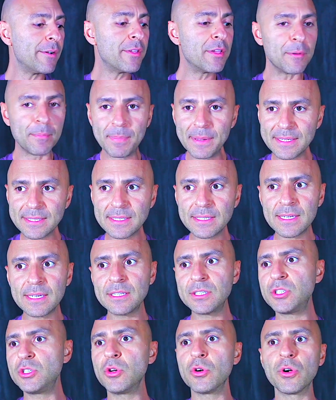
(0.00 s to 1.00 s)
your
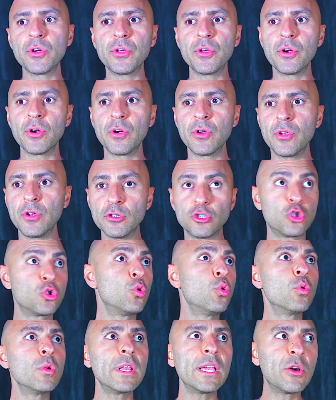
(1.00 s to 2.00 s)
business your your your
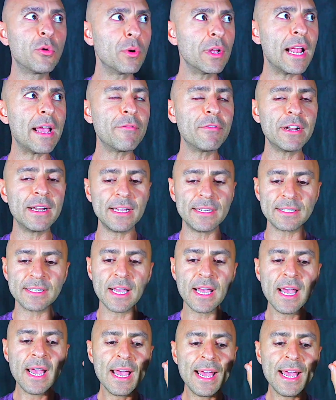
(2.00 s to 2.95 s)
schooling whatever it is